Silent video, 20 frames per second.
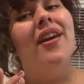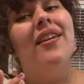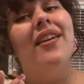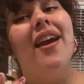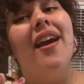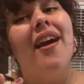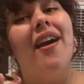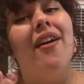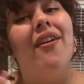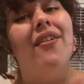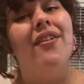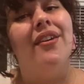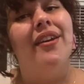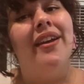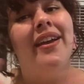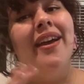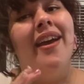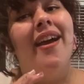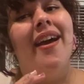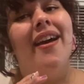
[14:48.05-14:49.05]
now,
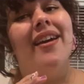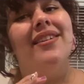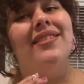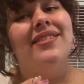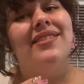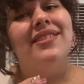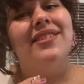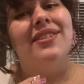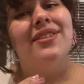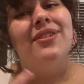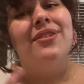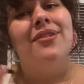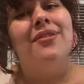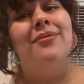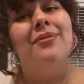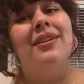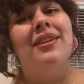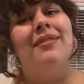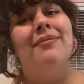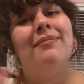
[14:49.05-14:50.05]
until
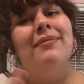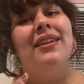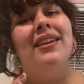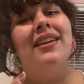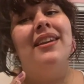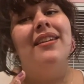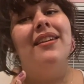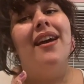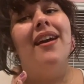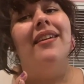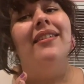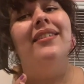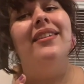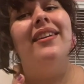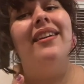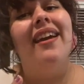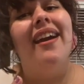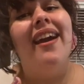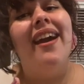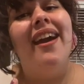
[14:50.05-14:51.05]
we meet
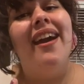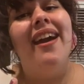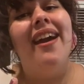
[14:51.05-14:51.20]
again.